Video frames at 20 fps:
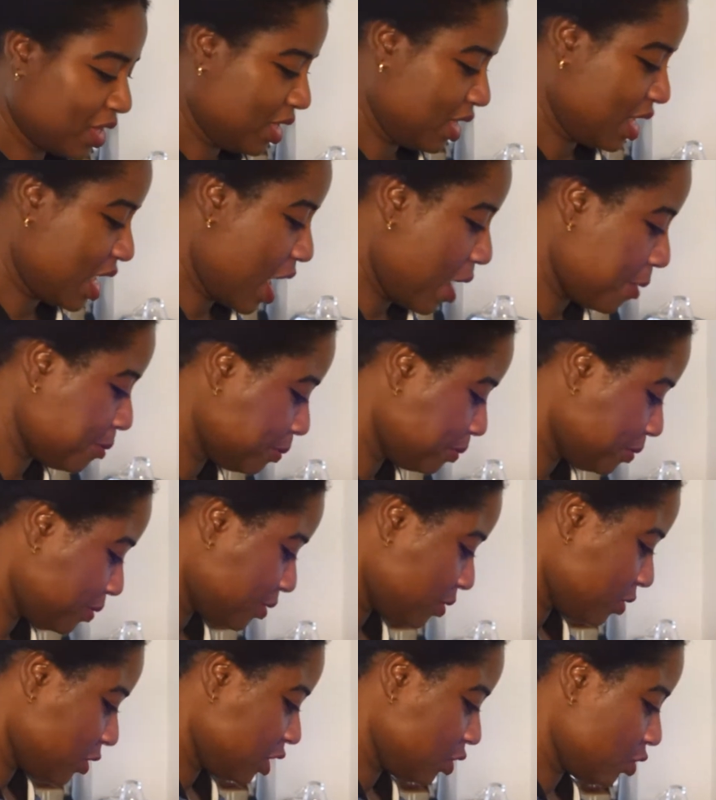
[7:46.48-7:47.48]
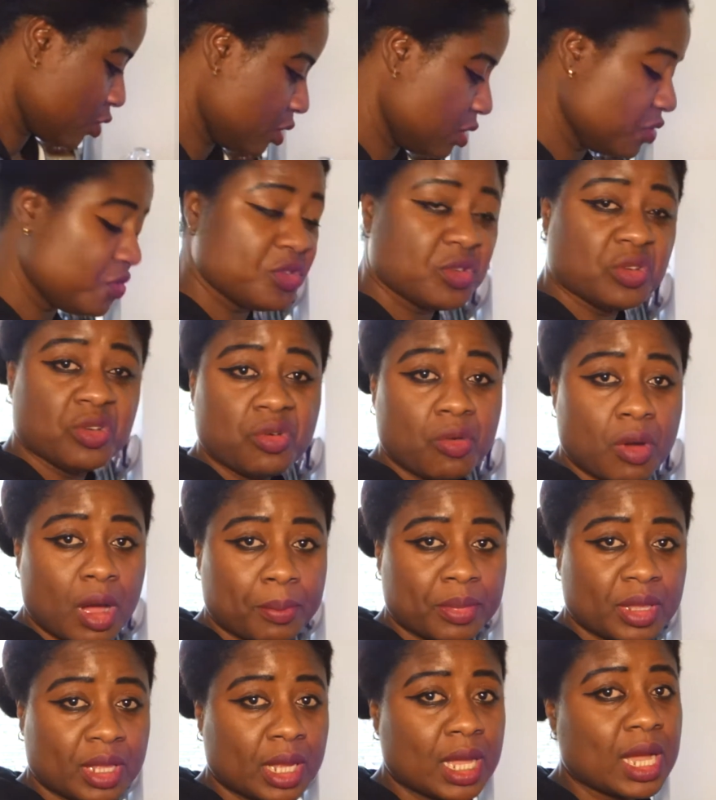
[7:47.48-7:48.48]
Yeah. So if you grew
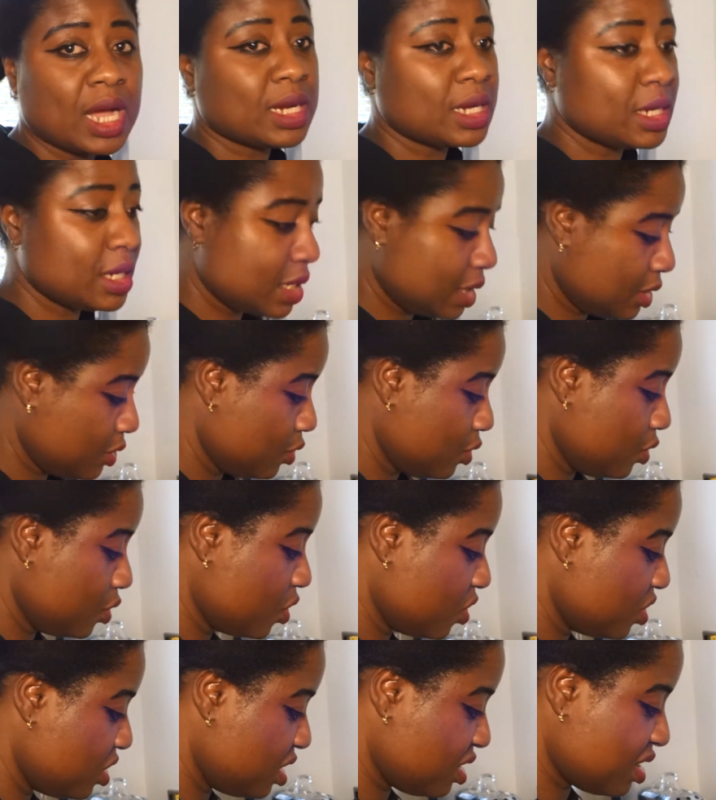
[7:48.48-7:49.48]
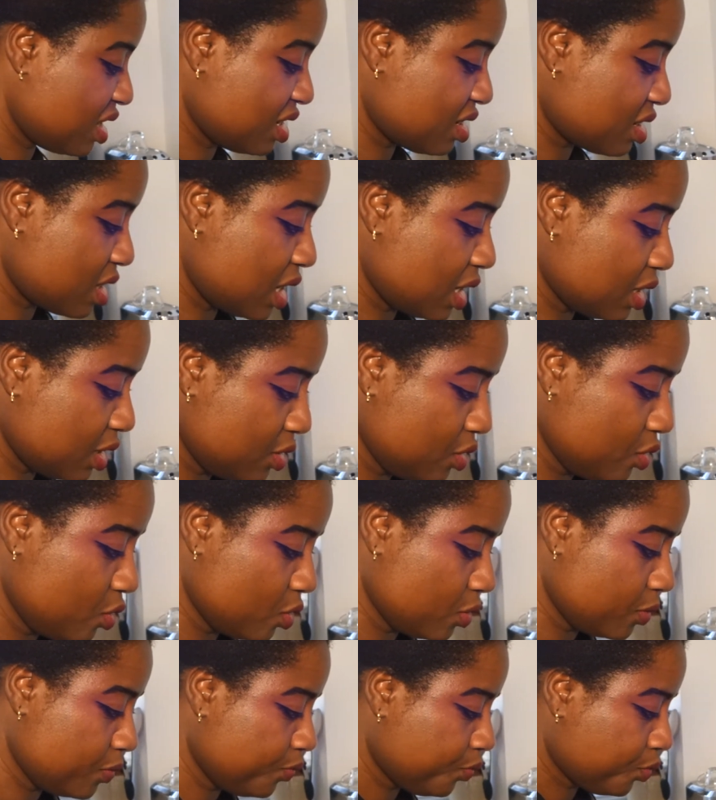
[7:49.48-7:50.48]
up in Ghana, then you know this as like, you
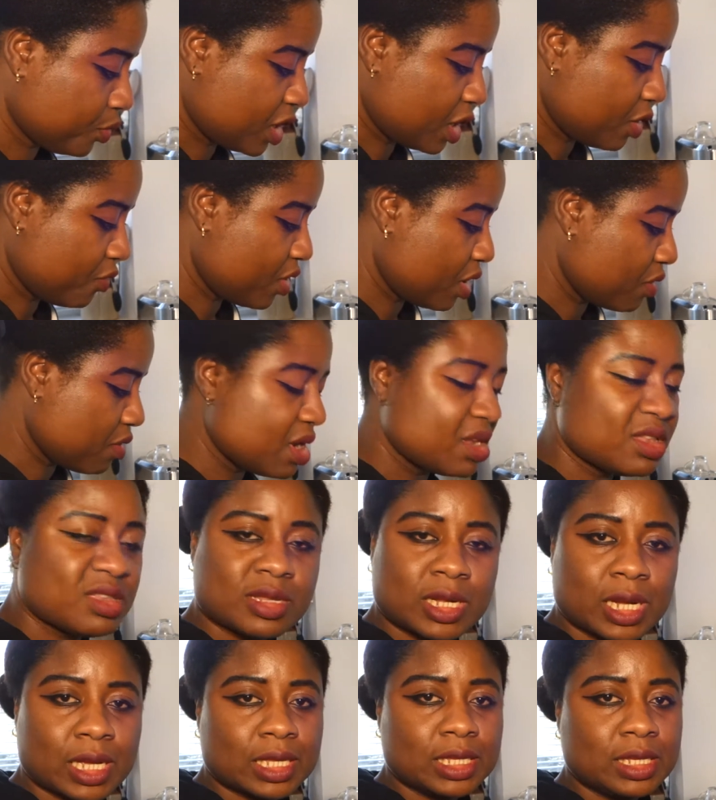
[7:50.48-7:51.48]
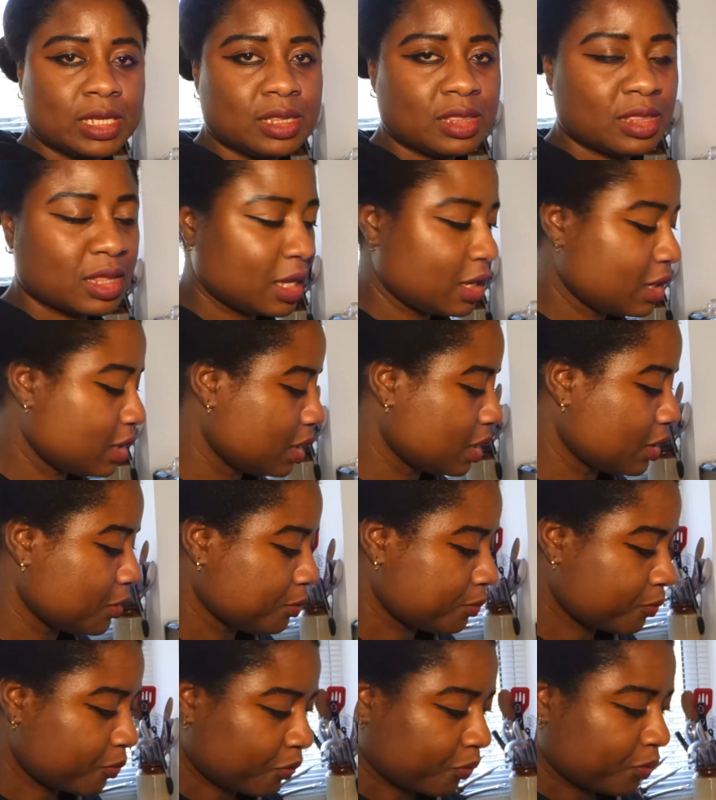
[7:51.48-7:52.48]
know, a very snacky thing that